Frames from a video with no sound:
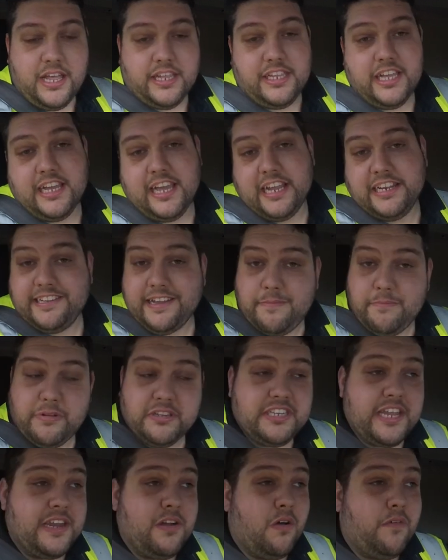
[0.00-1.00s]
you get
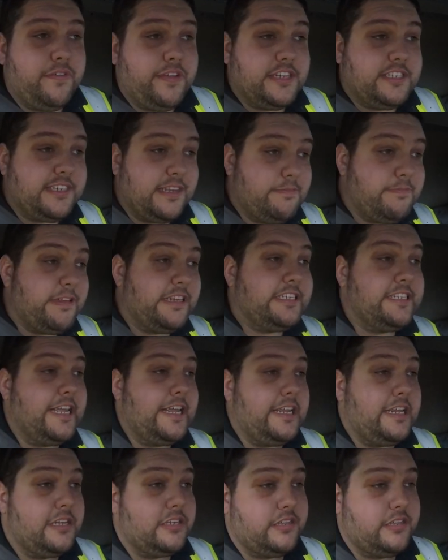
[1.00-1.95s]
10% off your CPC.